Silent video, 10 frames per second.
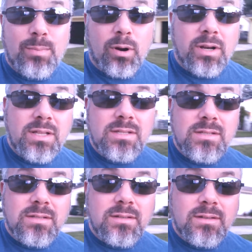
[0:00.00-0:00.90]

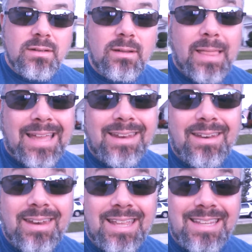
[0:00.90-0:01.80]
parties
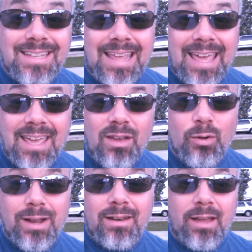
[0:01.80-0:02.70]
in the day or
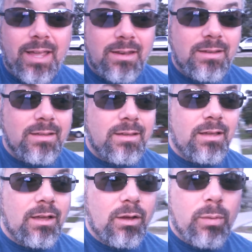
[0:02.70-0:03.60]
at night
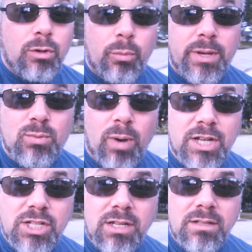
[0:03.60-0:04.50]
when nobody's
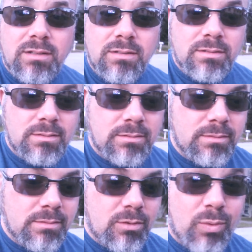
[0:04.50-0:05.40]
watching? What
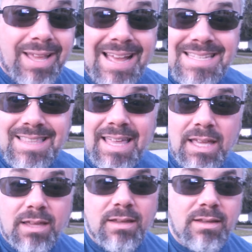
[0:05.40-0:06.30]
do you guys
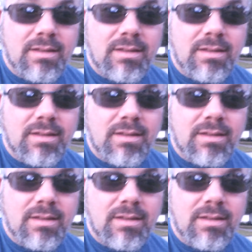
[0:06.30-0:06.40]
think?